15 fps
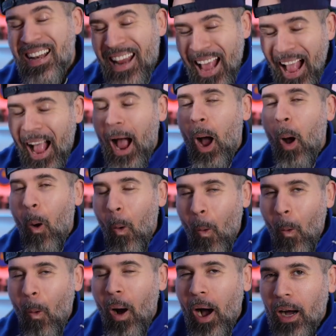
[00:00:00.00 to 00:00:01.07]

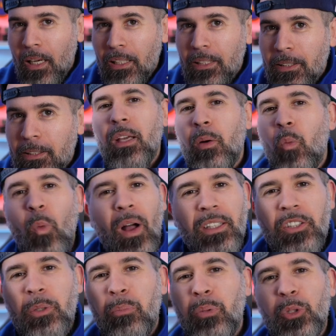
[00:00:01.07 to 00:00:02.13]
Now, in
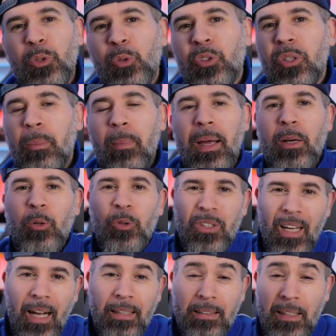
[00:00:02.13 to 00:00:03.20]
watching producer Michael's
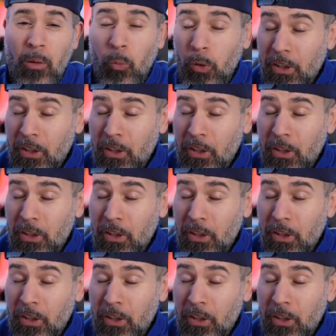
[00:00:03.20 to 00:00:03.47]
content,